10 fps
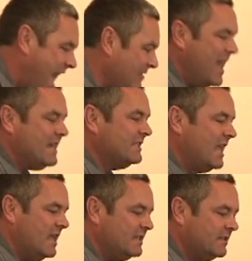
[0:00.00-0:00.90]
have
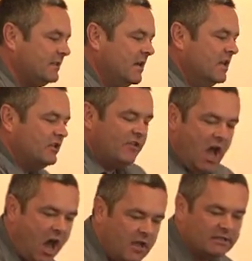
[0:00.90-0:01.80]
access so the
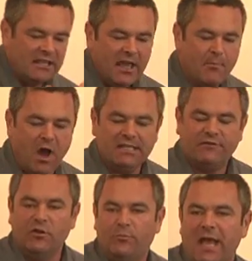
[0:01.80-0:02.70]
hearts and their minds
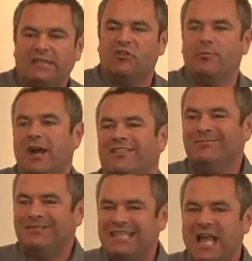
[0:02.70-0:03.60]
feel better about
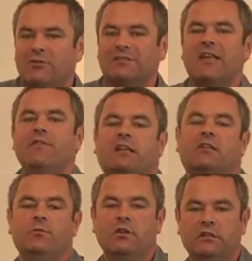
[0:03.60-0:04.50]
themselves and their
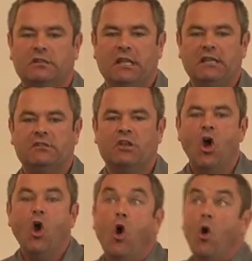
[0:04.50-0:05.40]
communities,
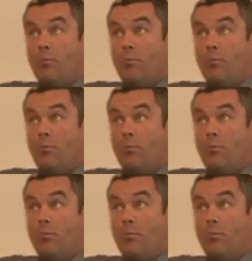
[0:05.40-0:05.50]
or